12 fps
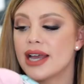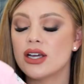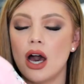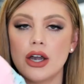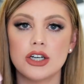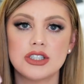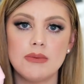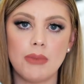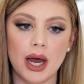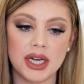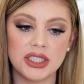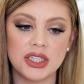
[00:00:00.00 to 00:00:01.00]
I got her some
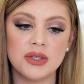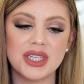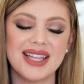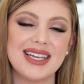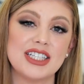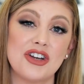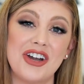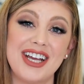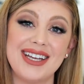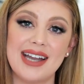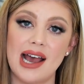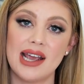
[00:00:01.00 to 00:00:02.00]
bodysuits, and these are
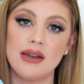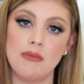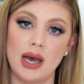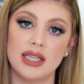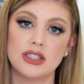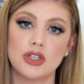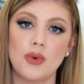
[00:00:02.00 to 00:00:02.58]
in 9 months.